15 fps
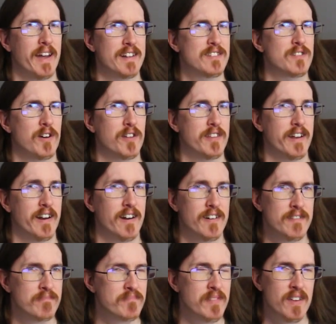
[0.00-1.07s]
it's all there.
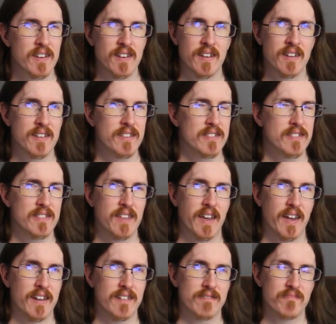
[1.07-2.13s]

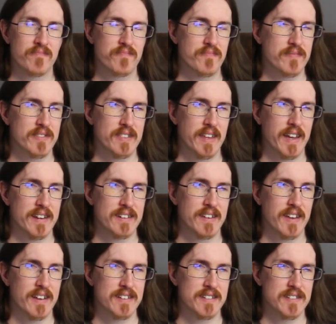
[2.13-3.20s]
That
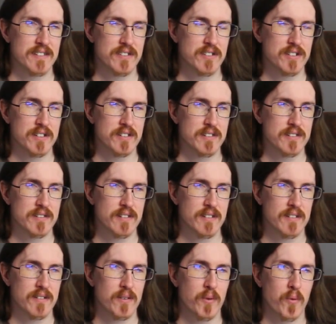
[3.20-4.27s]
taste is
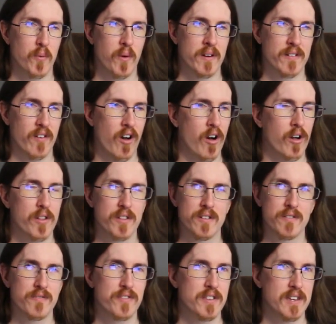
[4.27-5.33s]
just wonderful. All
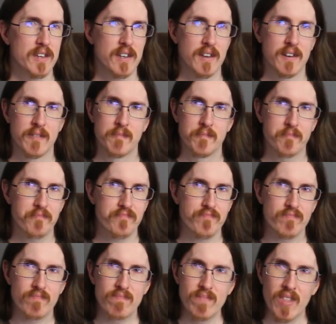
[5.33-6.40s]
of the
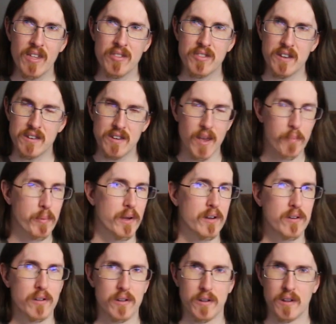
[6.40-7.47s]

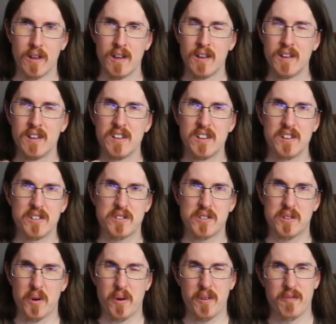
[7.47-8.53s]
typical
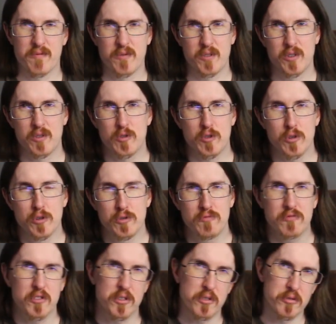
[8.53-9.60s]
sort of
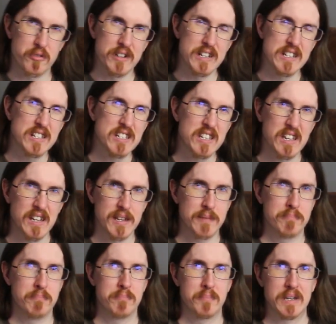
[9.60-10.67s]
greasy,
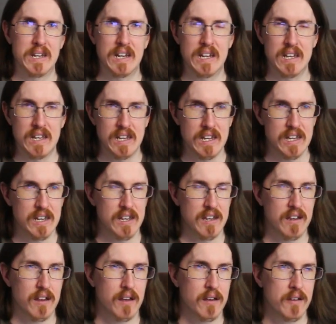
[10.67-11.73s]

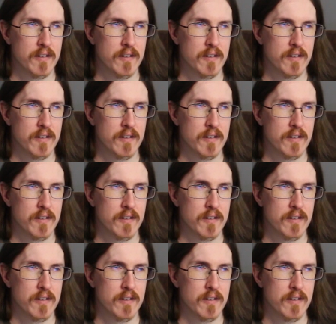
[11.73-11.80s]
meaty,